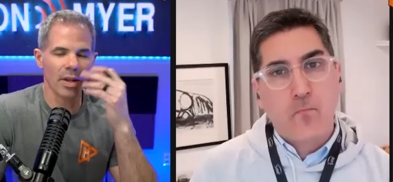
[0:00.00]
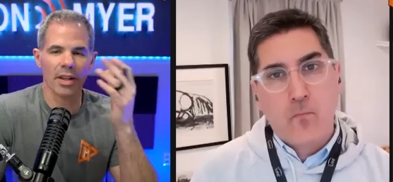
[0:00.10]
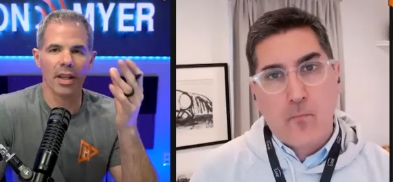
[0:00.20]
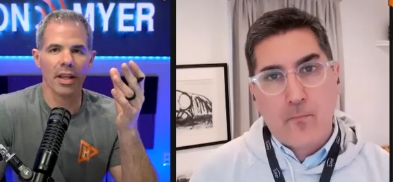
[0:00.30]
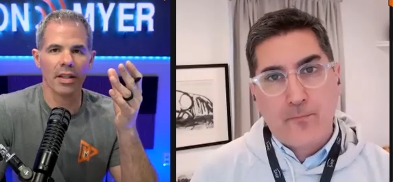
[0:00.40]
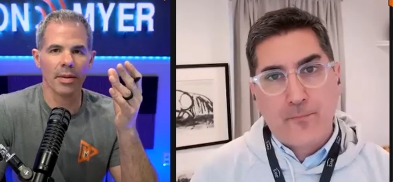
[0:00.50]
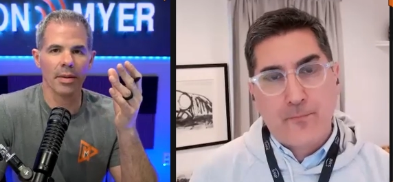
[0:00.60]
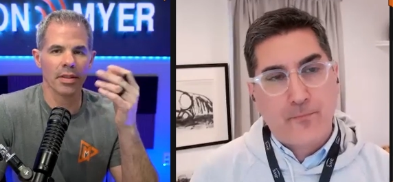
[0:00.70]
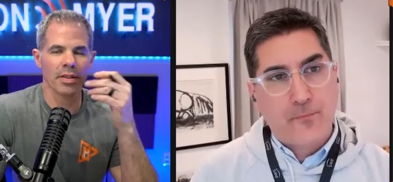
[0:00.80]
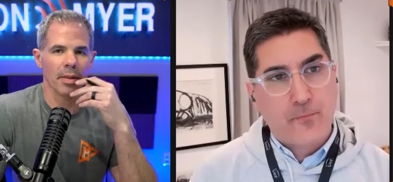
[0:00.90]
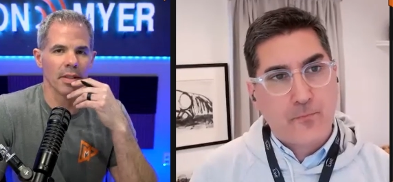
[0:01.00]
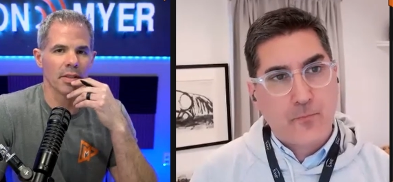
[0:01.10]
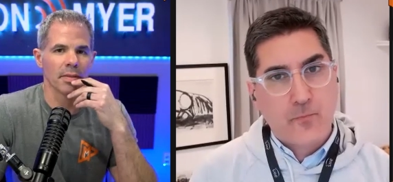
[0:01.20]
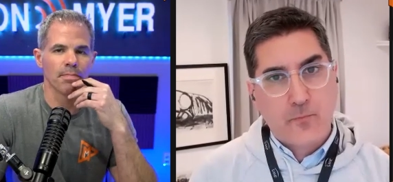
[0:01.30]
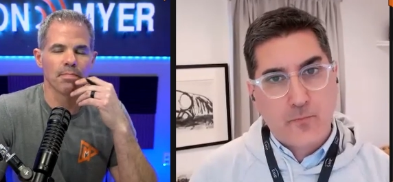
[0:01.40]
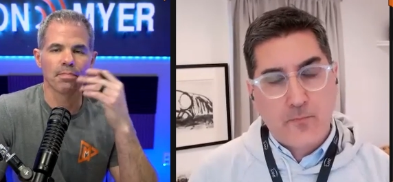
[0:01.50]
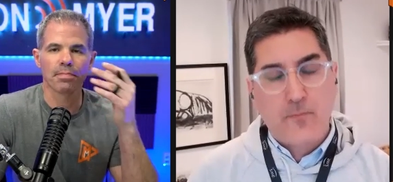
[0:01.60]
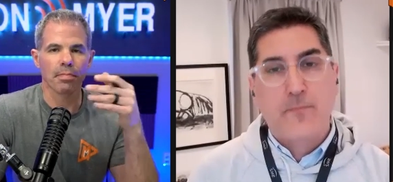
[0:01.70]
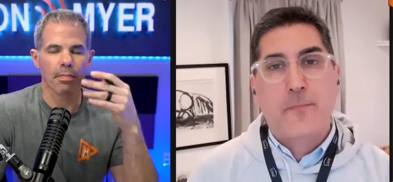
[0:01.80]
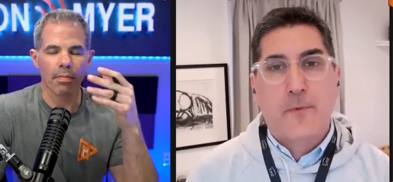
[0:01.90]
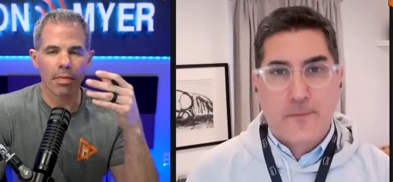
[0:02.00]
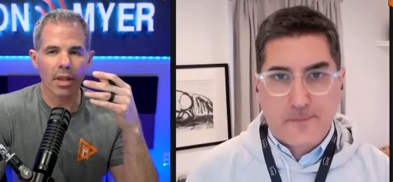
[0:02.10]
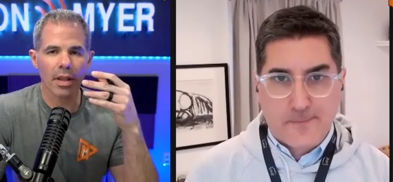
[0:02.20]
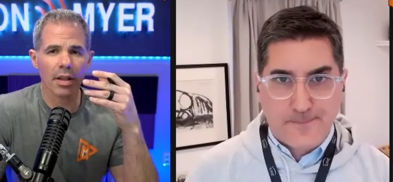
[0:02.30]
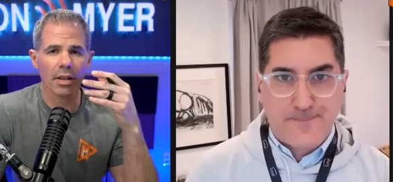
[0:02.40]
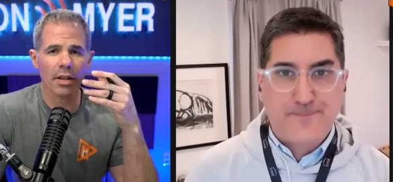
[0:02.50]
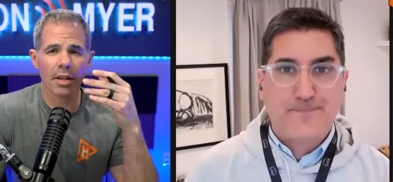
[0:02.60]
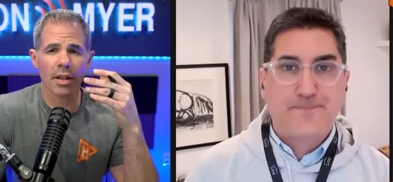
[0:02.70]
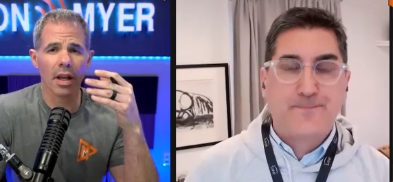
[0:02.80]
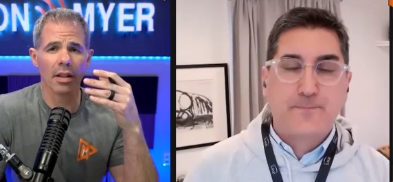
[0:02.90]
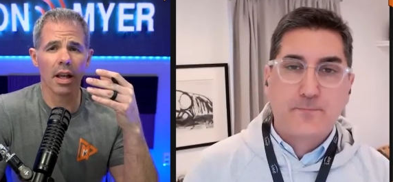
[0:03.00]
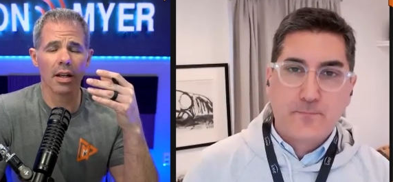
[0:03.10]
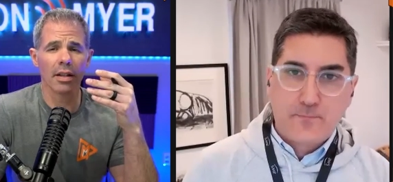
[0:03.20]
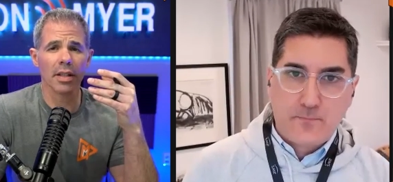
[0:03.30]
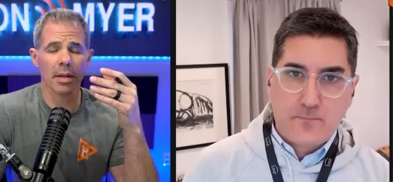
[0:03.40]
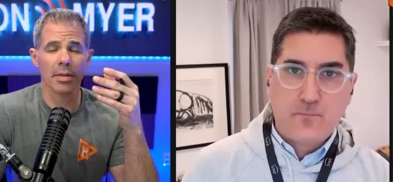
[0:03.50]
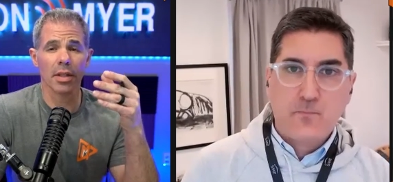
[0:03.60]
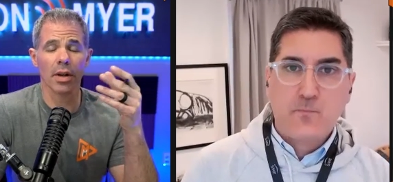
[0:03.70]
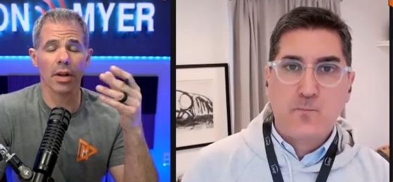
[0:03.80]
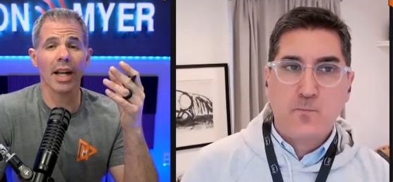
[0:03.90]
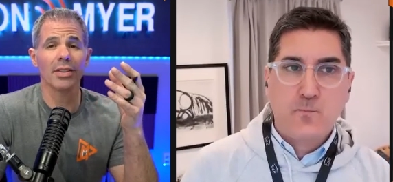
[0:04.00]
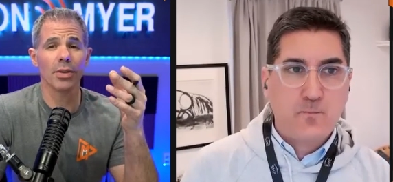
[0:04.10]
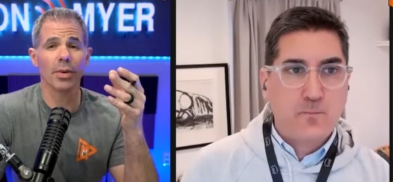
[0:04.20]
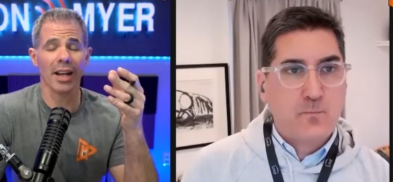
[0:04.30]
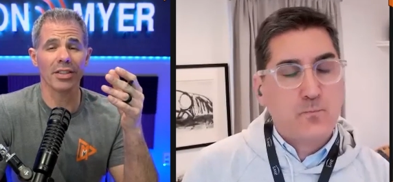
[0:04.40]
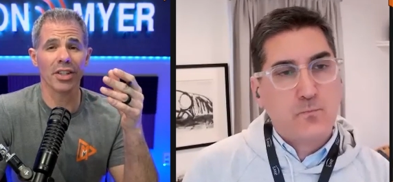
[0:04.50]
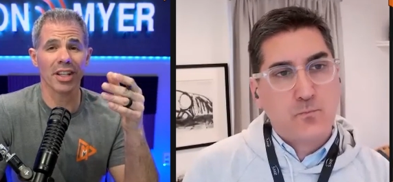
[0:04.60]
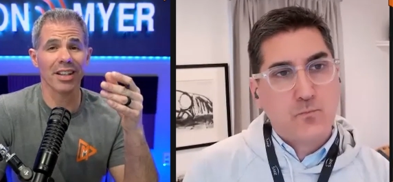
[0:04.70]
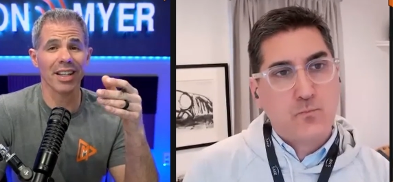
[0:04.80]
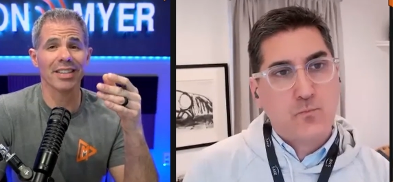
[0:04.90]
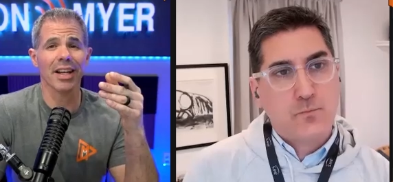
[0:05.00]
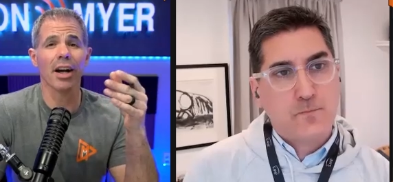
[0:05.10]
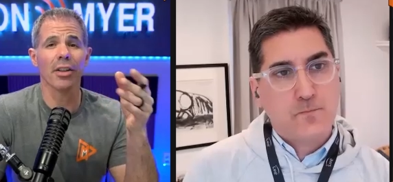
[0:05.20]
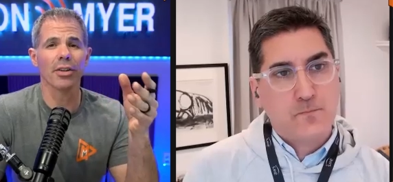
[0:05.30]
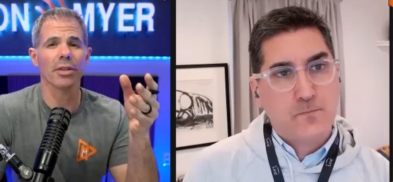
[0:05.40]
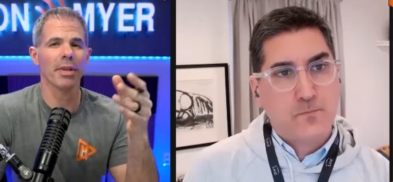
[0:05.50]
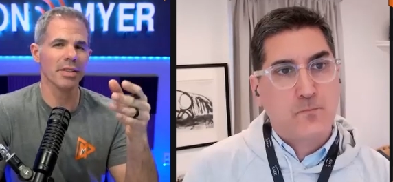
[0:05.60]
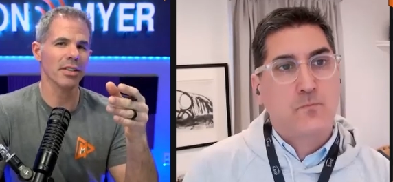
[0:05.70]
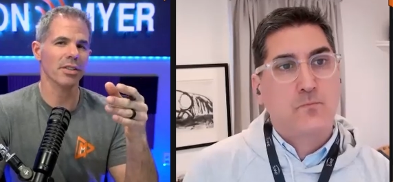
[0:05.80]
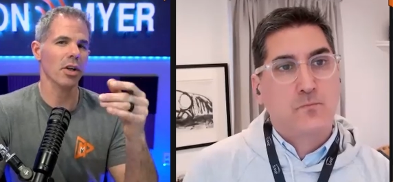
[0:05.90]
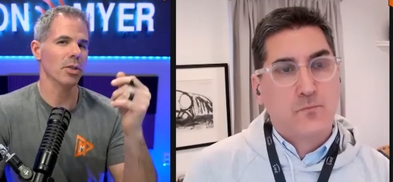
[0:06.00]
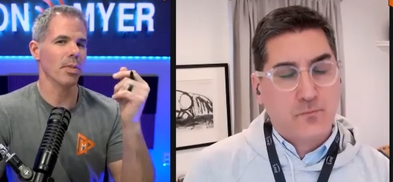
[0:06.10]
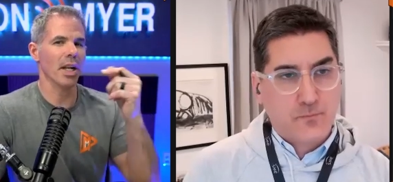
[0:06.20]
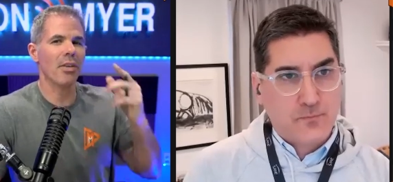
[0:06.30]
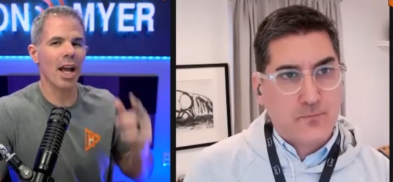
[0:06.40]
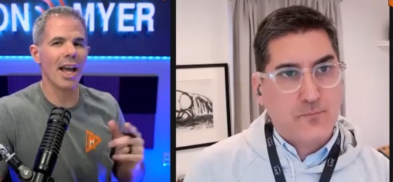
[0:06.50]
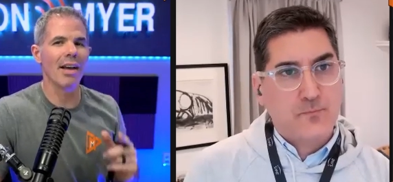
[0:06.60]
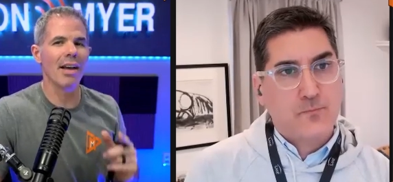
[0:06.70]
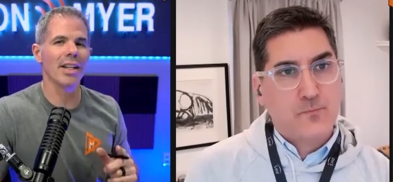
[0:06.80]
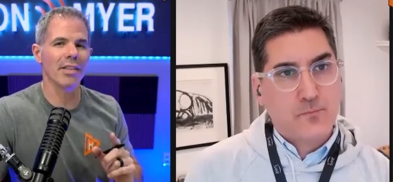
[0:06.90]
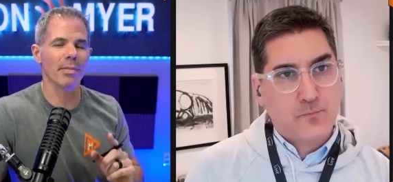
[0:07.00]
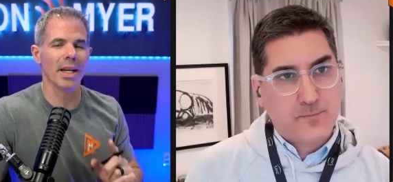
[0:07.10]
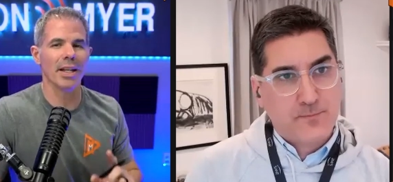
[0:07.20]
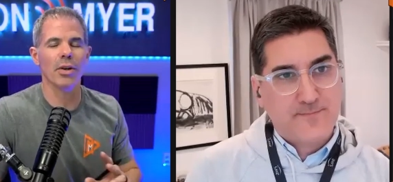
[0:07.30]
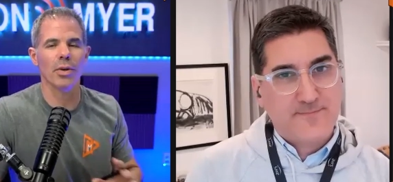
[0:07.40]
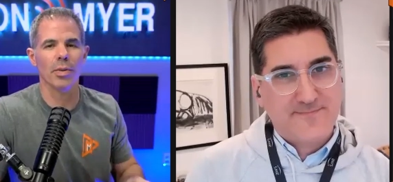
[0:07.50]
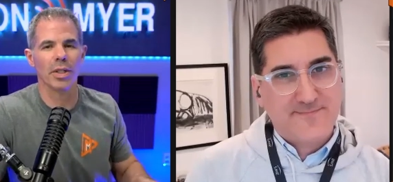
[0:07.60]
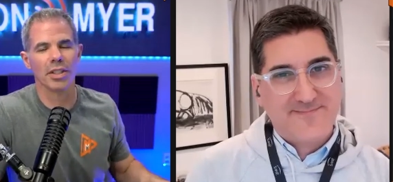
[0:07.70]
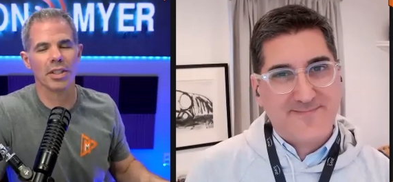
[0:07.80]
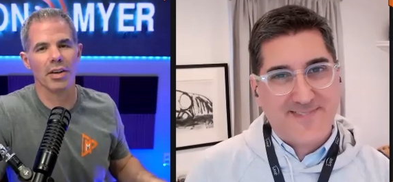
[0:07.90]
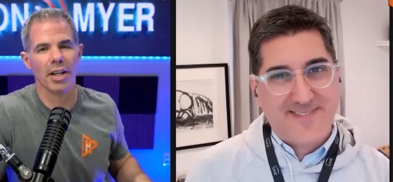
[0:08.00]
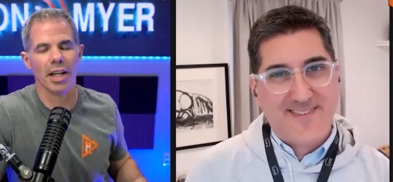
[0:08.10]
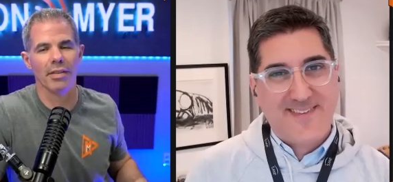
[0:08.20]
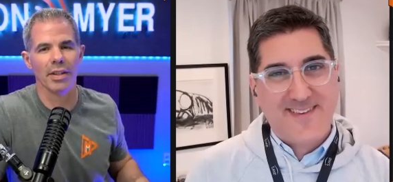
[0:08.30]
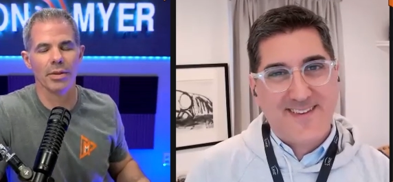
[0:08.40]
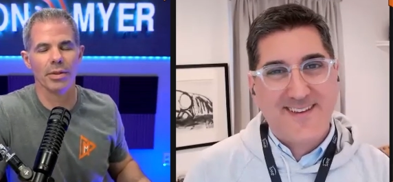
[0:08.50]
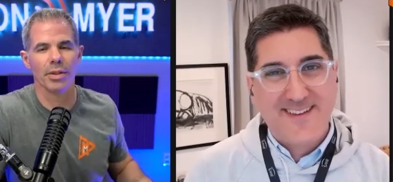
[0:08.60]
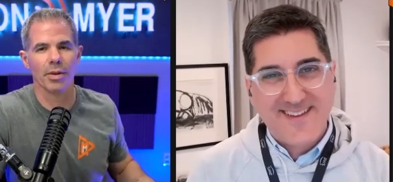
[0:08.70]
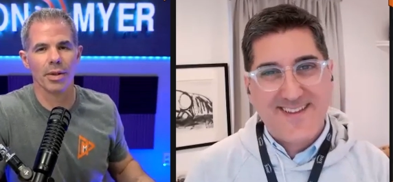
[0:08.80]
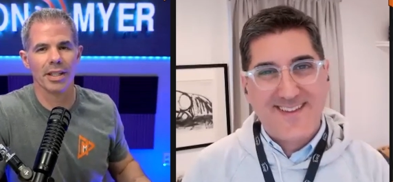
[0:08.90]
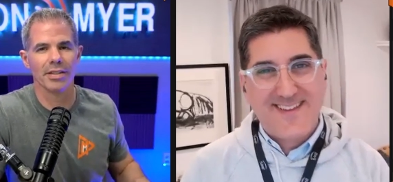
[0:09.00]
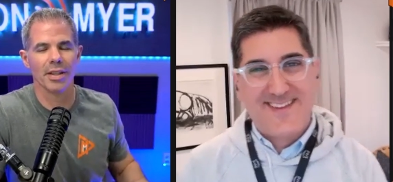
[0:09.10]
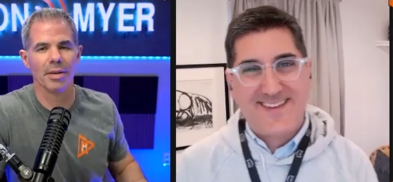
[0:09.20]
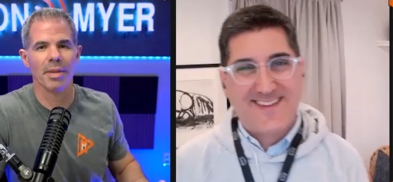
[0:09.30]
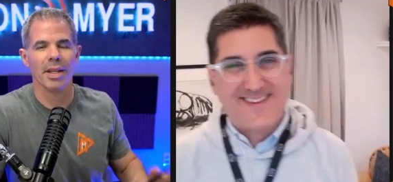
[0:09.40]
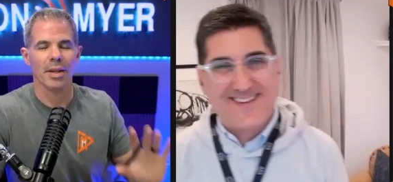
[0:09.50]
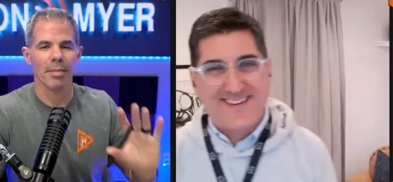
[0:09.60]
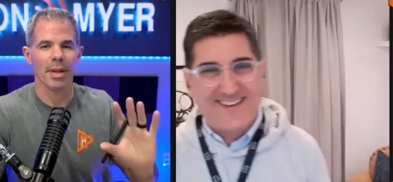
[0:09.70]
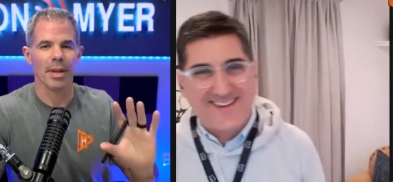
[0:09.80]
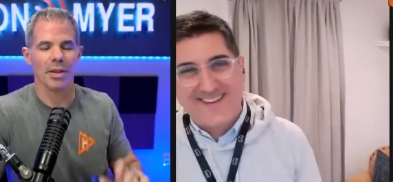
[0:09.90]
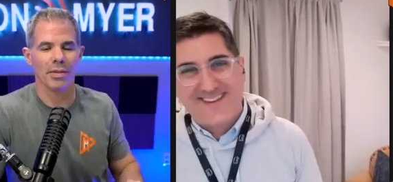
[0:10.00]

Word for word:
Speaker 1: one of the A W S summits. And uh, a lot of the times, you know, and I do actually collect other business cards, but I don't have any of my own, which now I have a note to go get some based